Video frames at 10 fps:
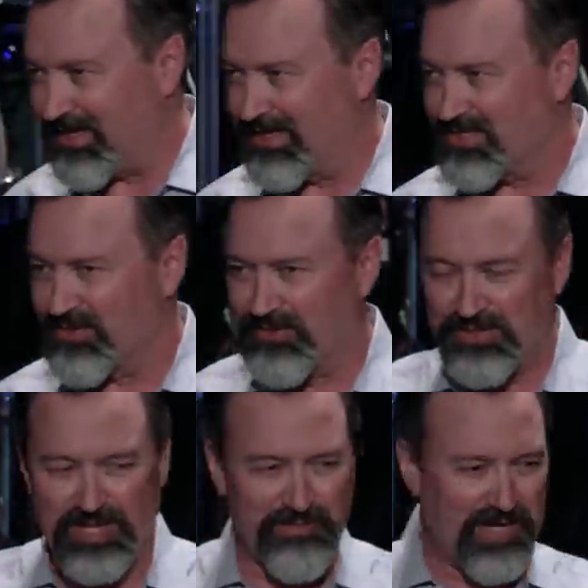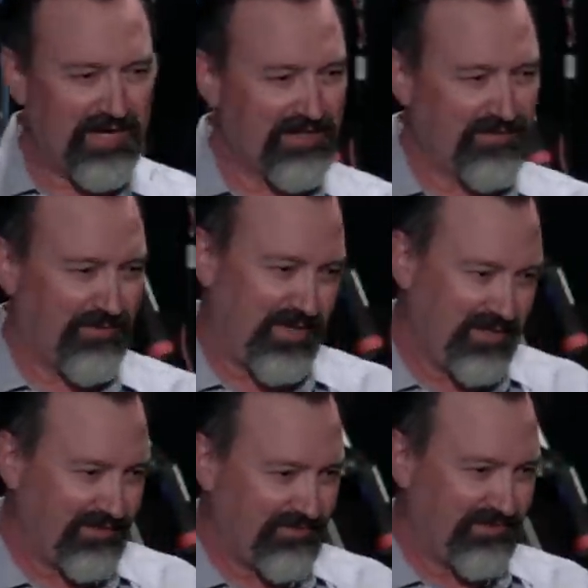this is the first time back in a
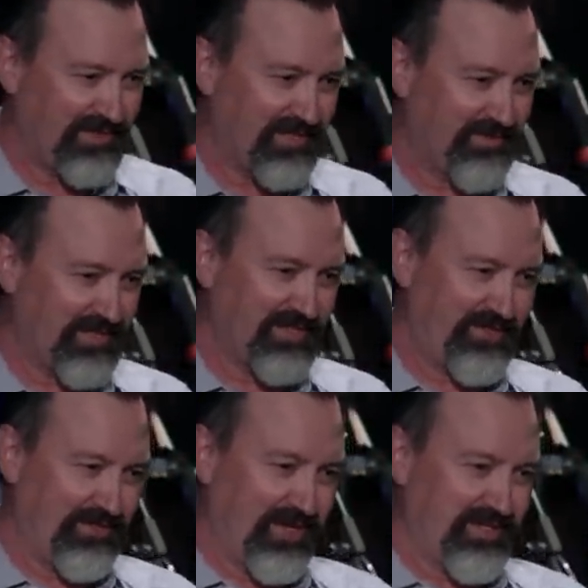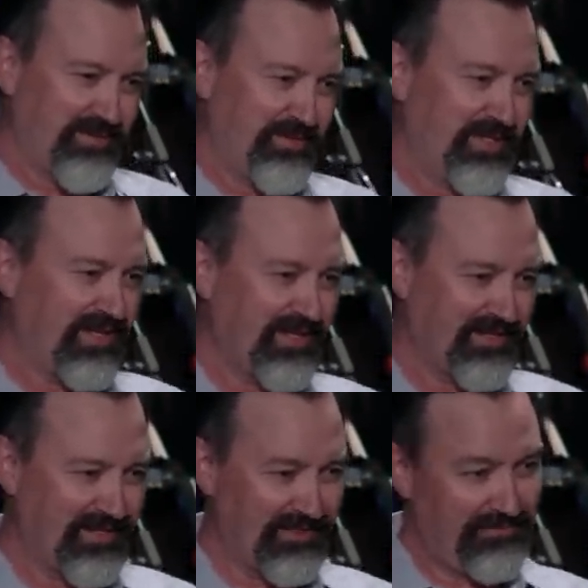while. First time since you guys have been like
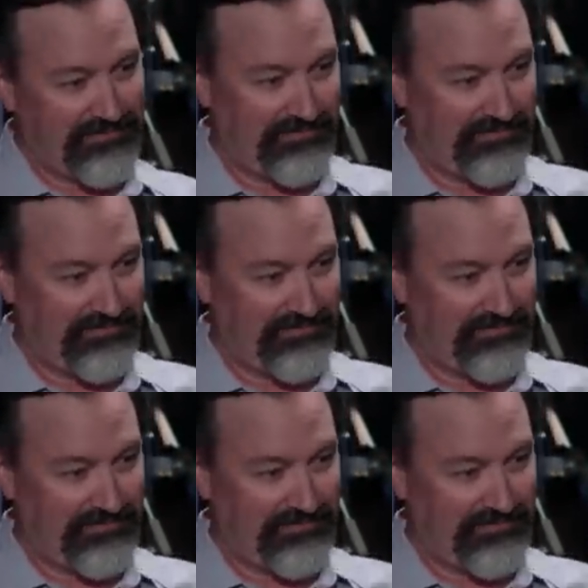the.